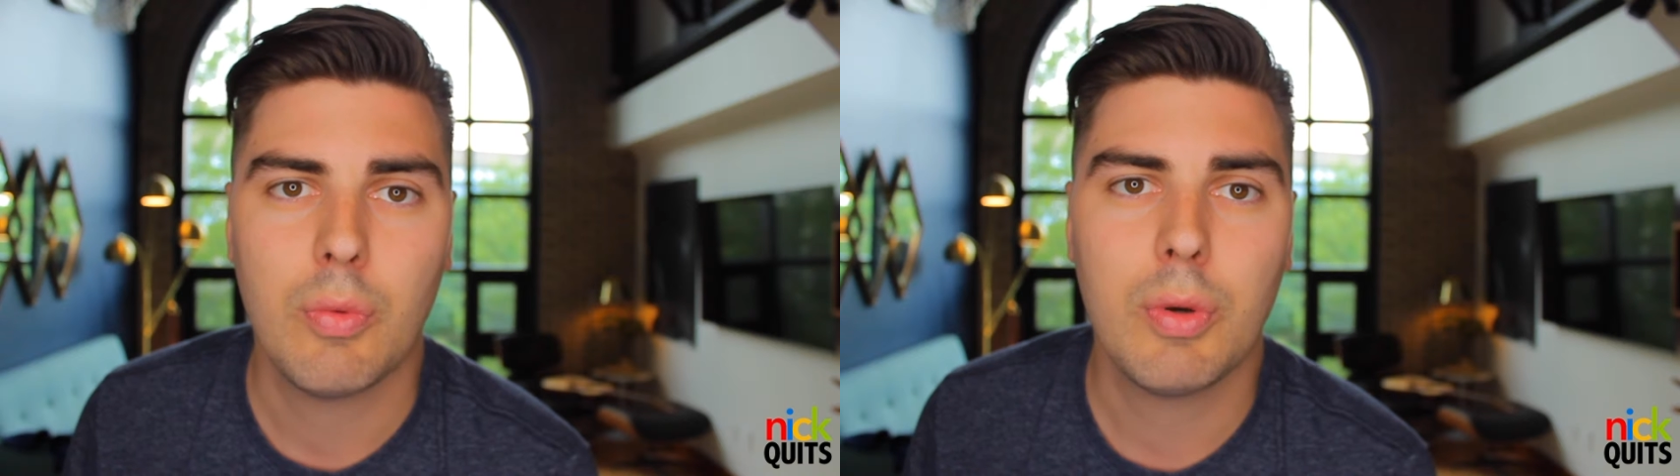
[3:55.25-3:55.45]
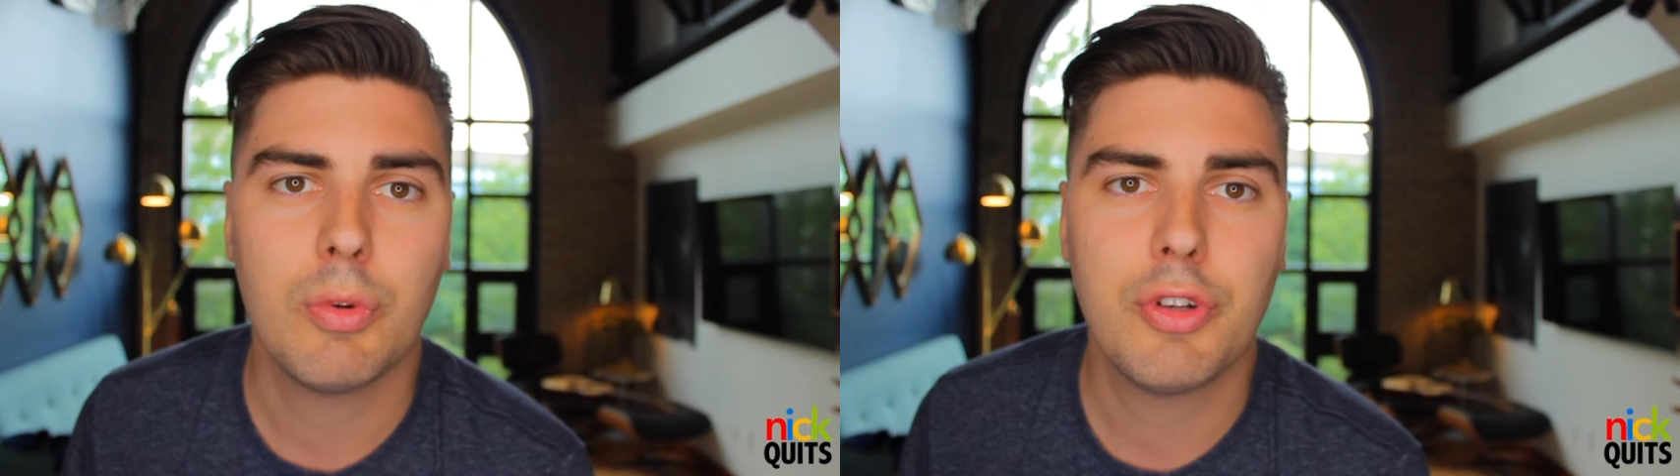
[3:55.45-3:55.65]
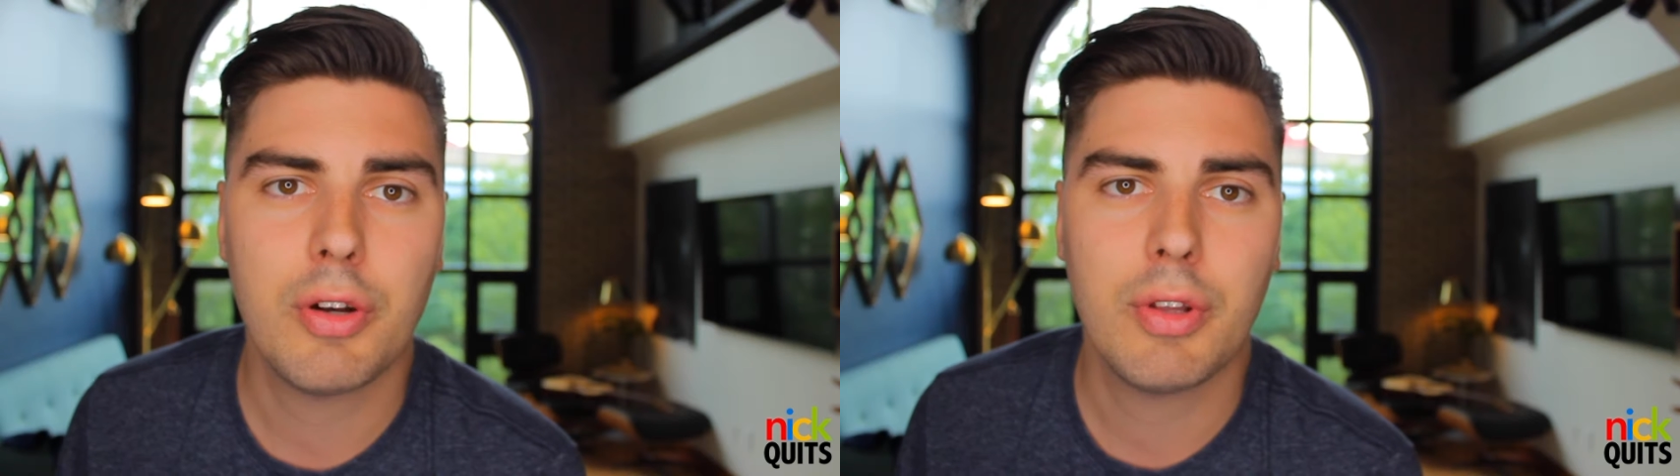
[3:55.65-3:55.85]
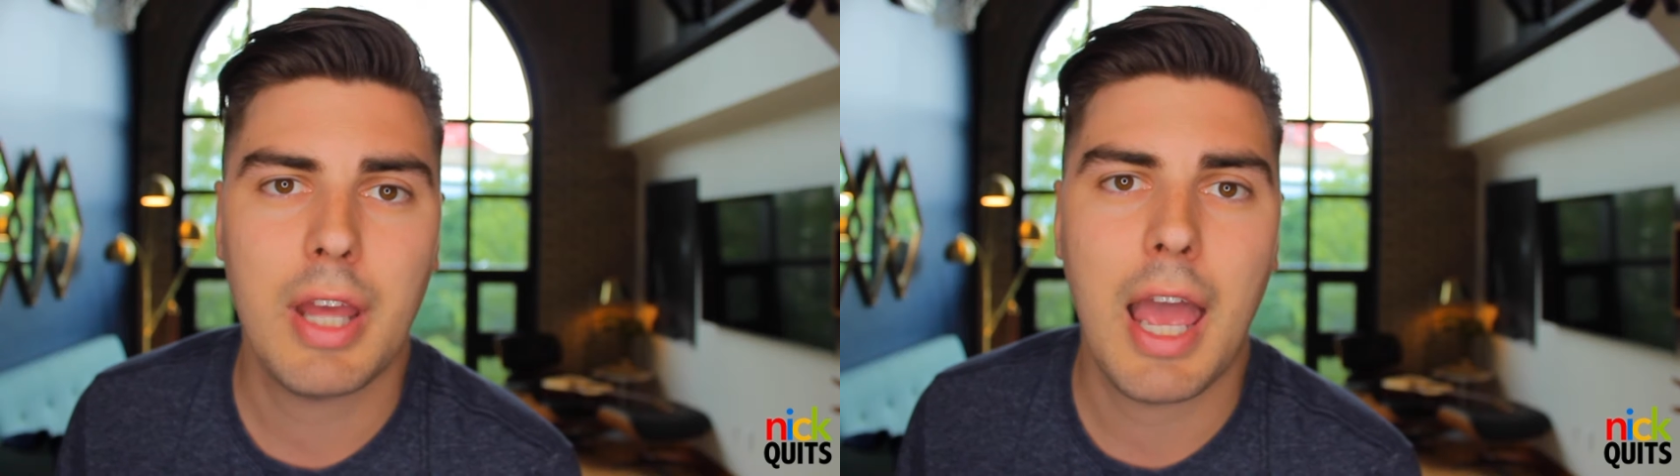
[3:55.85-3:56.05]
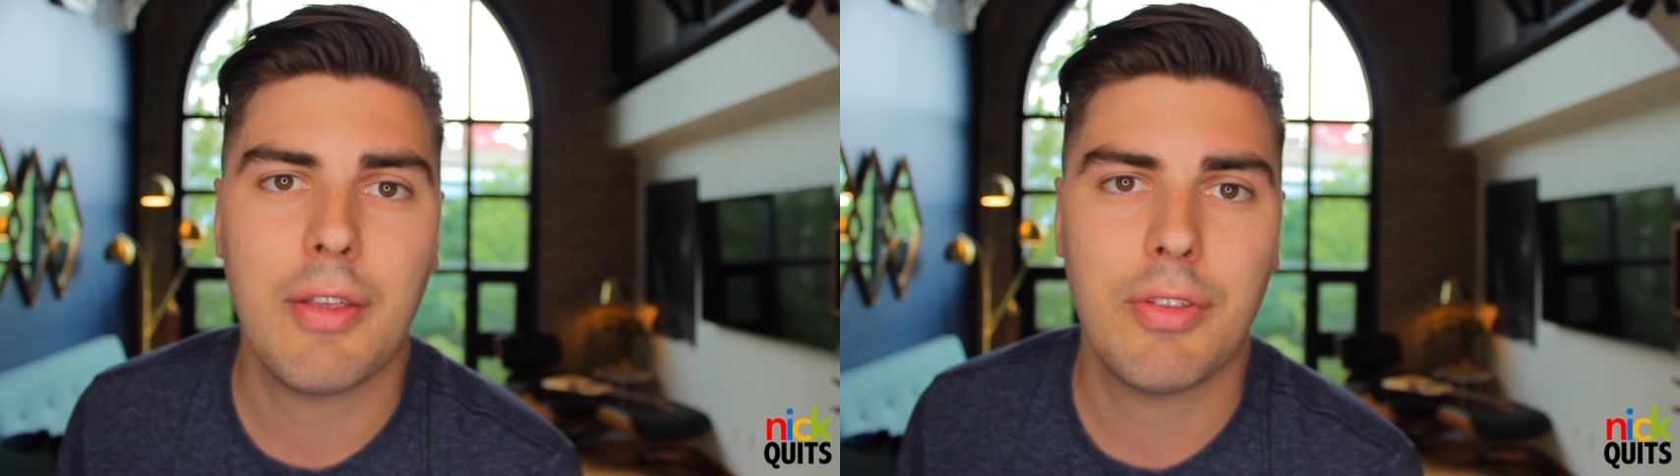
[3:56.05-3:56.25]
we will
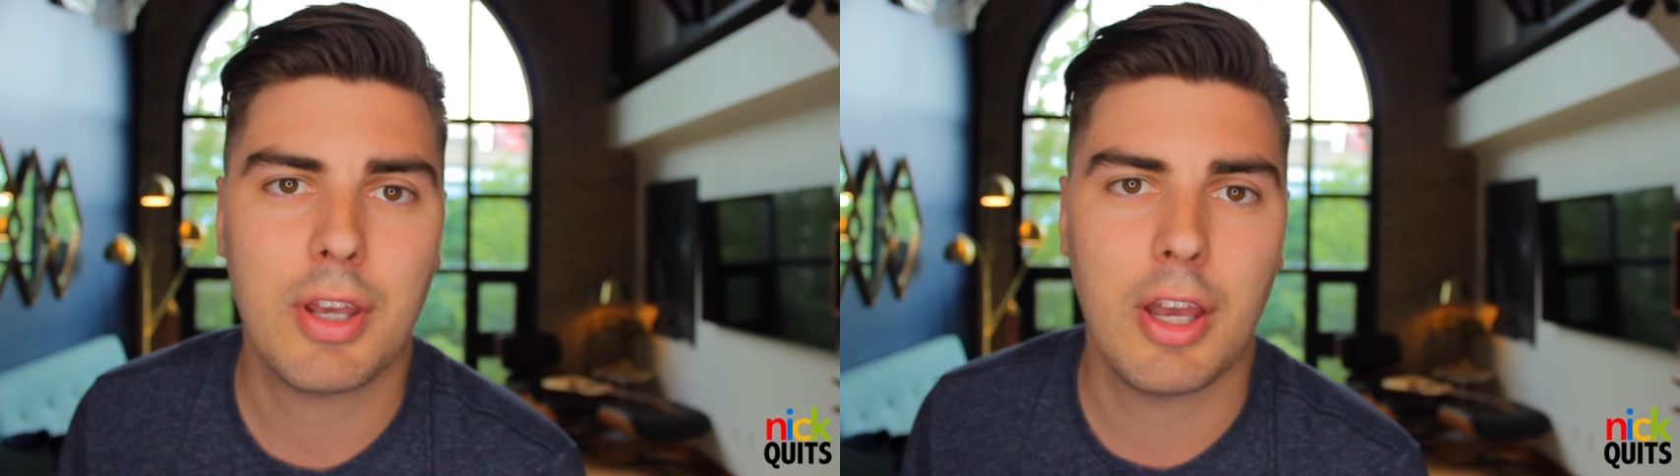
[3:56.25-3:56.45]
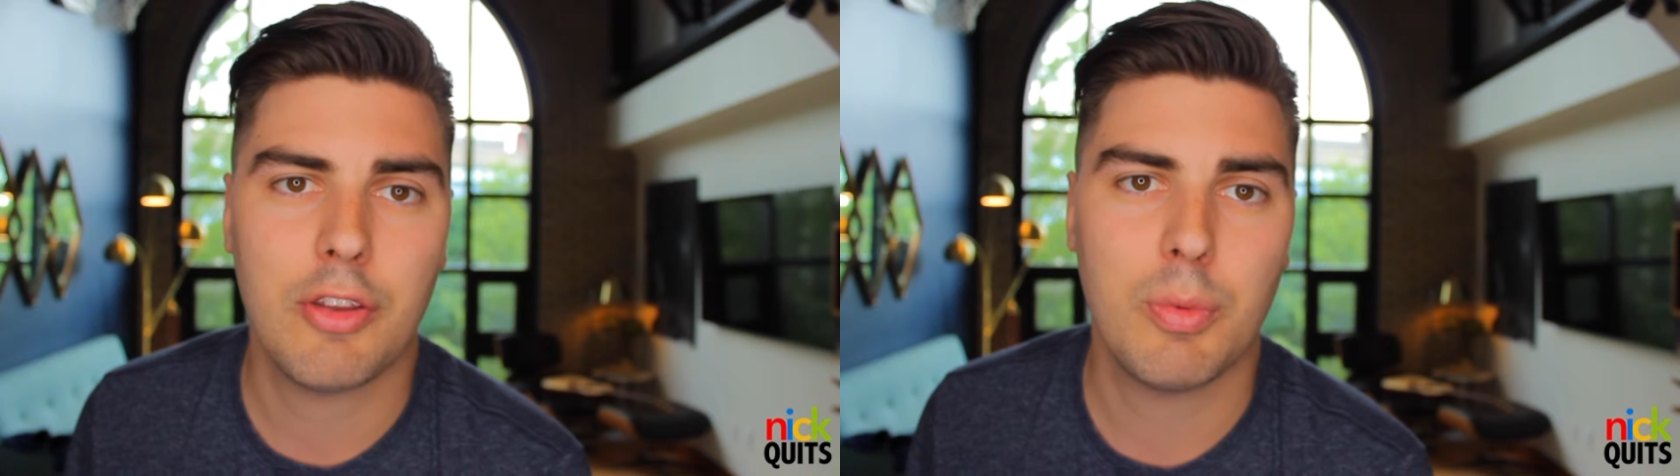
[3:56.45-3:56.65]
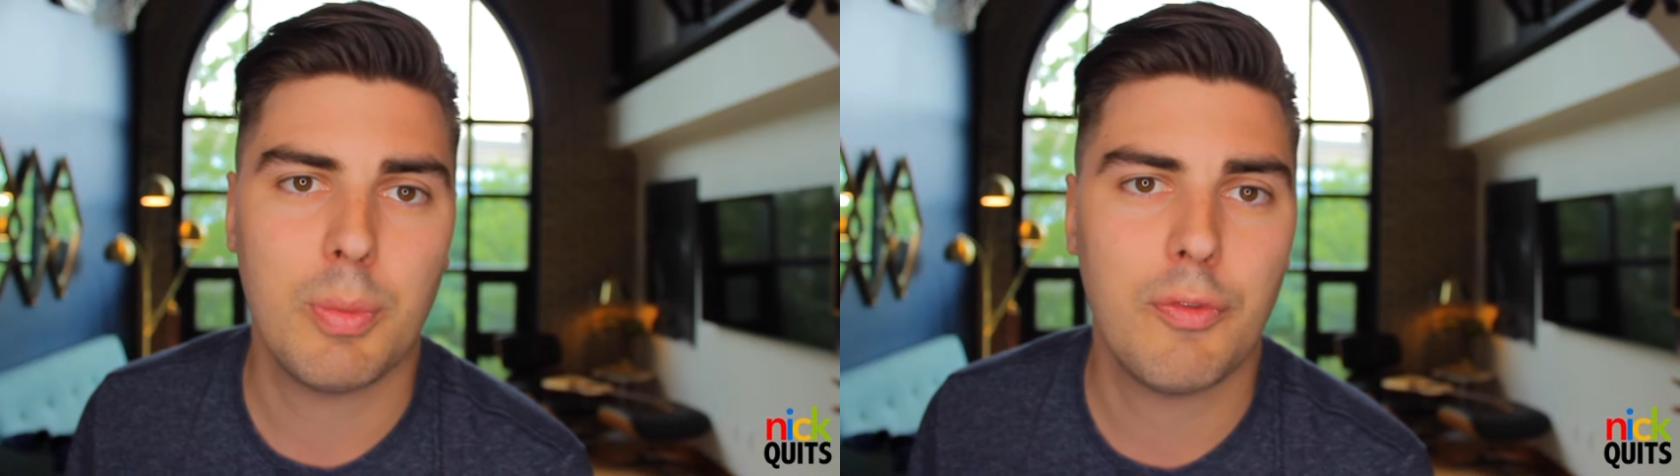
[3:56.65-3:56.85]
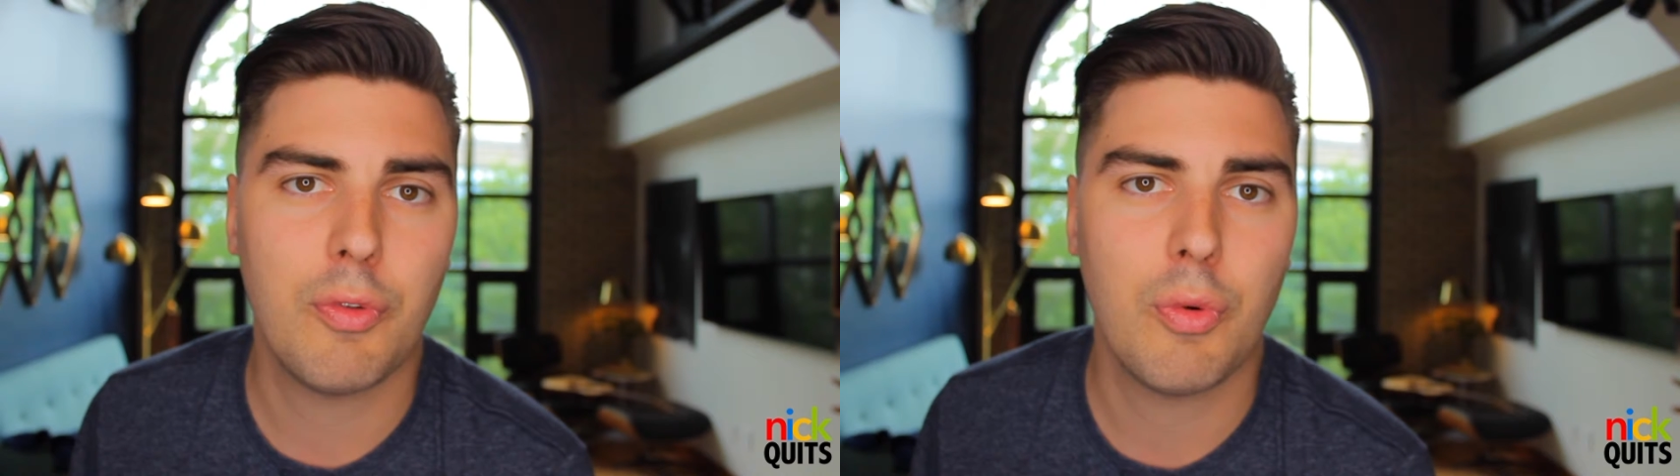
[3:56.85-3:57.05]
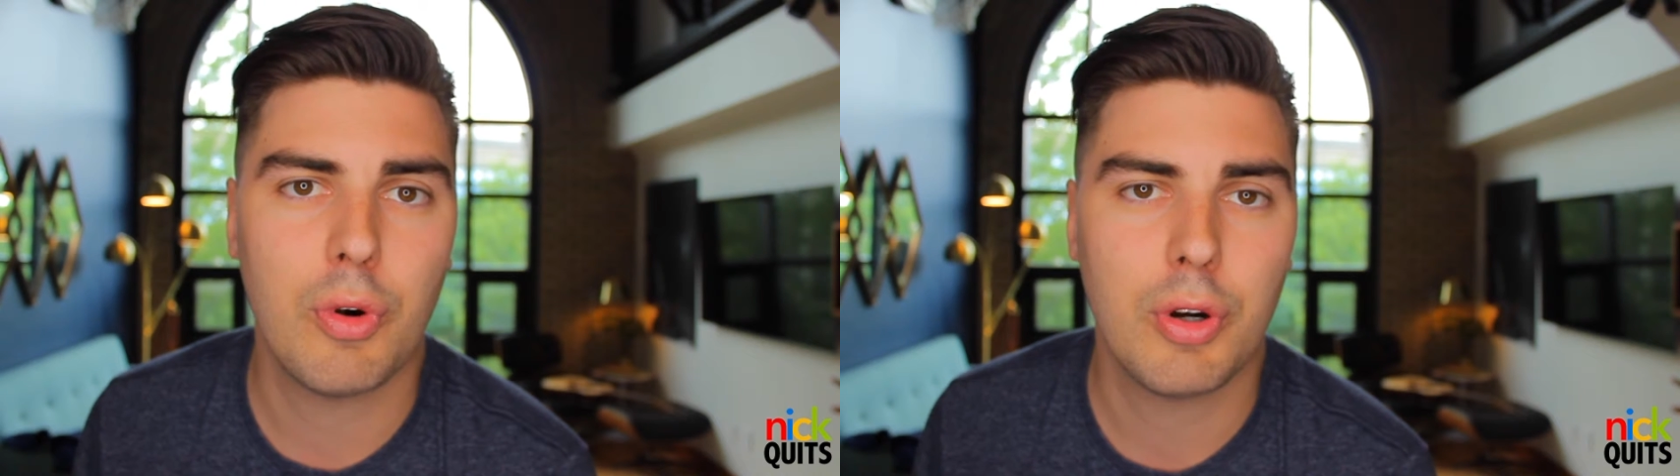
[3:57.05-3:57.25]
generally ask the customer
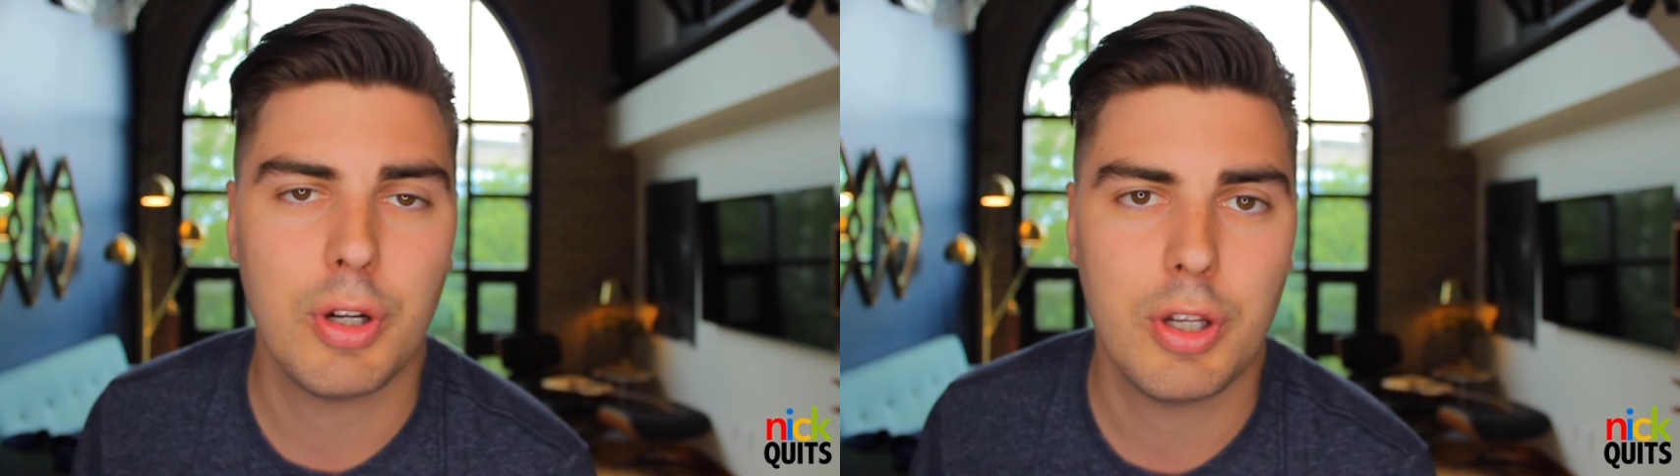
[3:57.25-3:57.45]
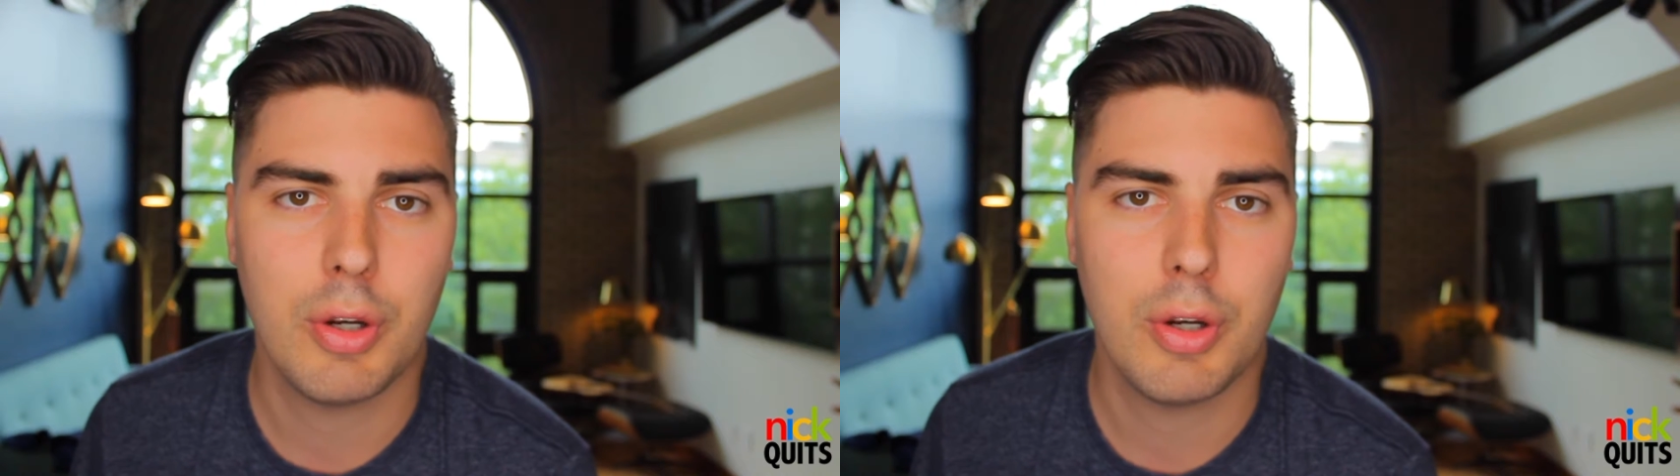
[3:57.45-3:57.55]
before,